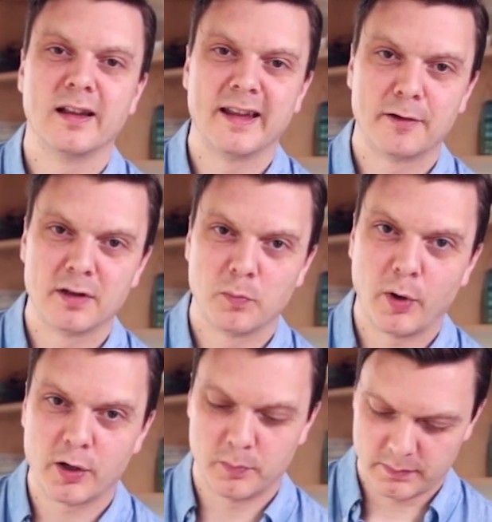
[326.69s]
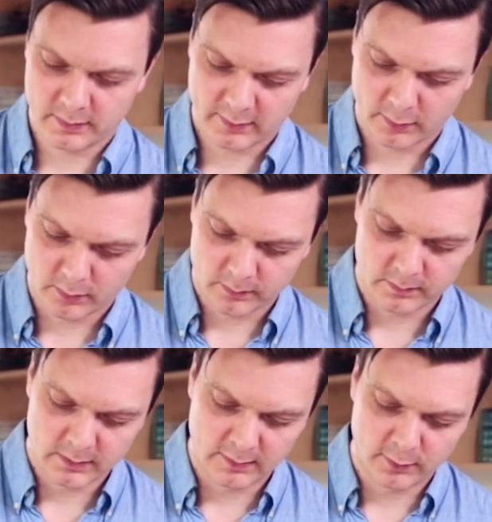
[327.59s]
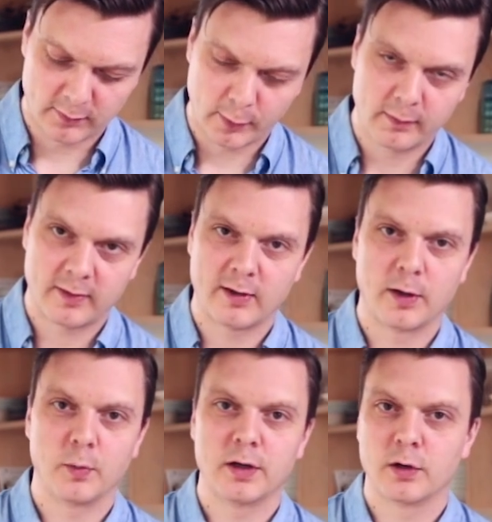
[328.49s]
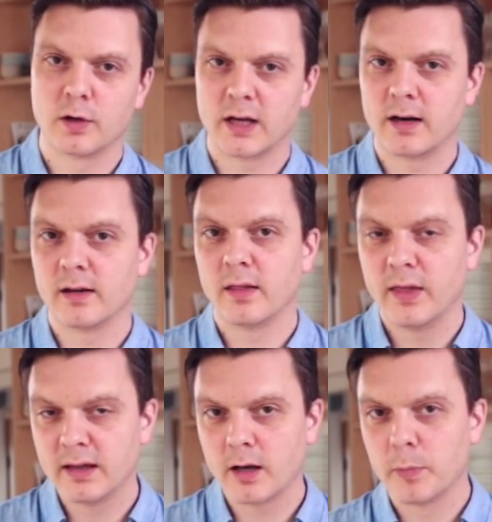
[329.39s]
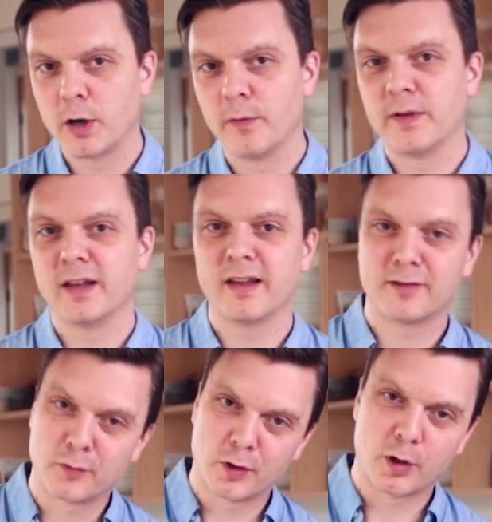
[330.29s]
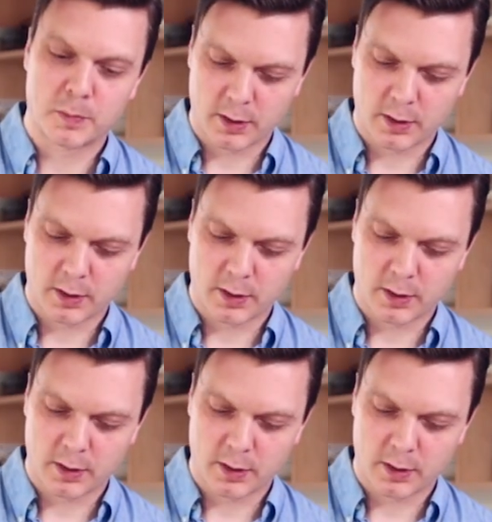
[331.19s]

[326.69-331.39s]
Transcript: the layer in the bottom. So if you serve it straight away, you're gonna get a thin cup of coffee and then a strong cup of